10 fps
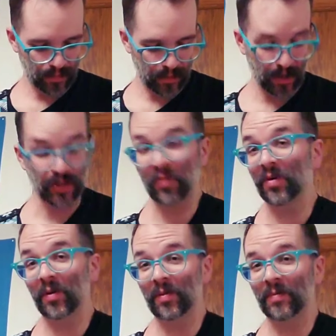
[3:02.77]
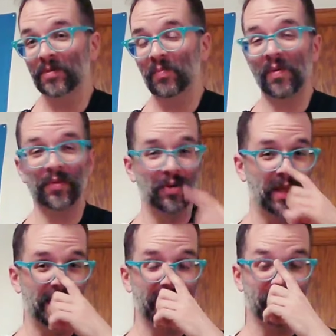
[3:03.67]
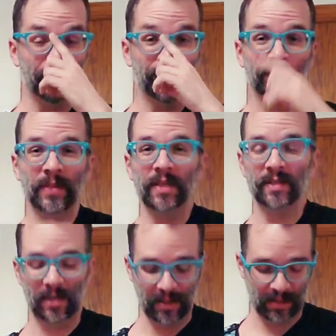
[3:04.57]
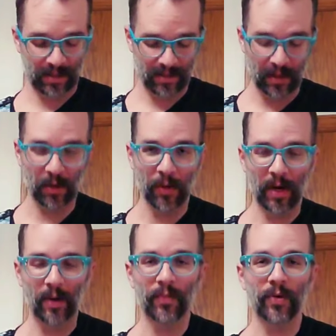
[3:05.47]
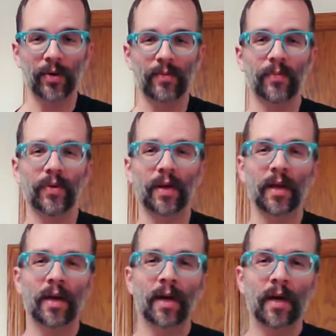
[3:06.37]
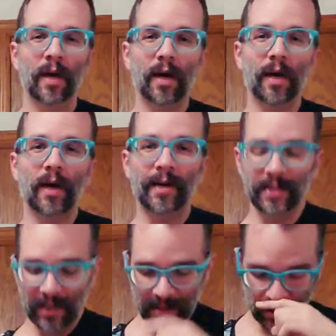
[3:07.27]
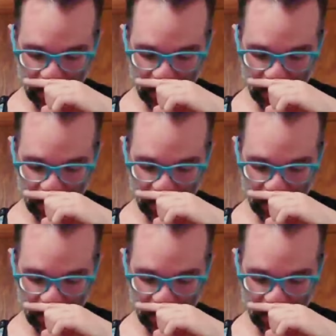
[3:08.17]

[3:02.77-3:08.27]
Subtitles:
You know, some people don't like it because it's lower output, but I think it's a